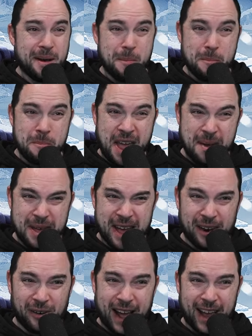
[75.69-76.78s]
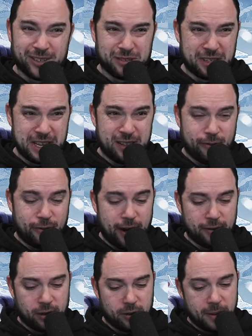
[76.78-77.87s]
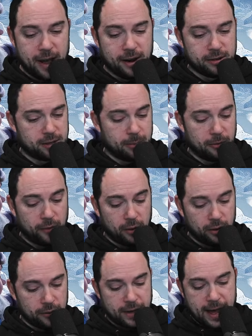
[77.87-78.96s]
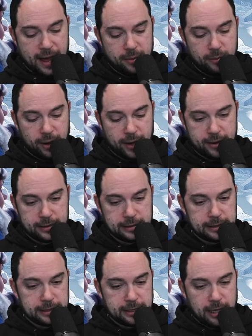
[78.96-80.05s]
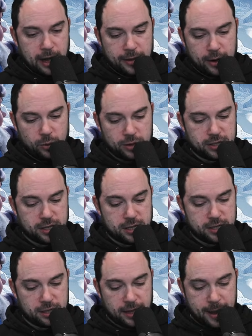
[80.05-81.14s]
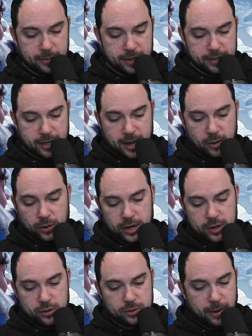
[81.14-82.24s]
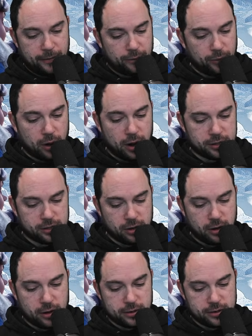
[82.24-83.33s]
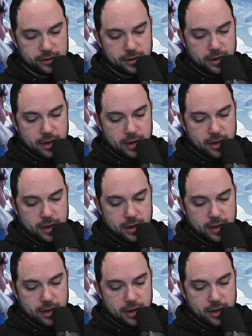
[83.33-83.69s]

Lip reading: Maybe I don't actually need the $5 pack on top of all of that, but I think we're just going to slam this thing. We're going to use my Frost Stars.